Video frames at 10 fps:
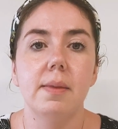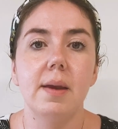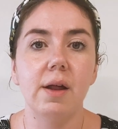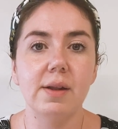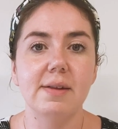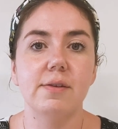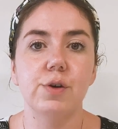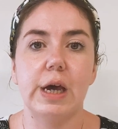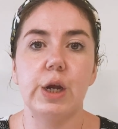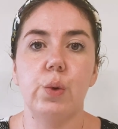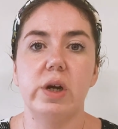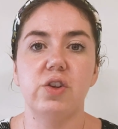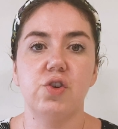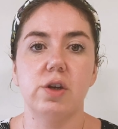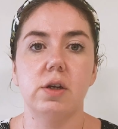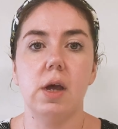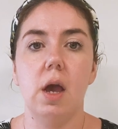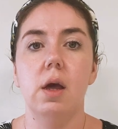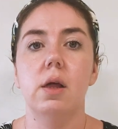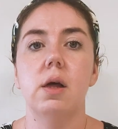Now let's look at a question
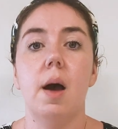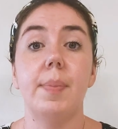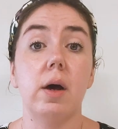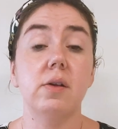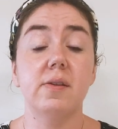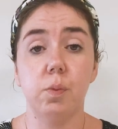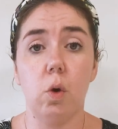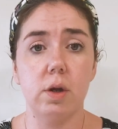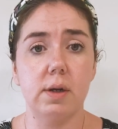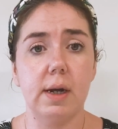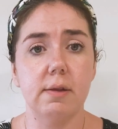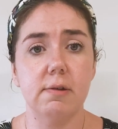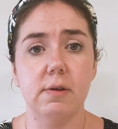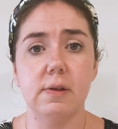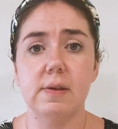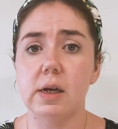about a SWOT analysis.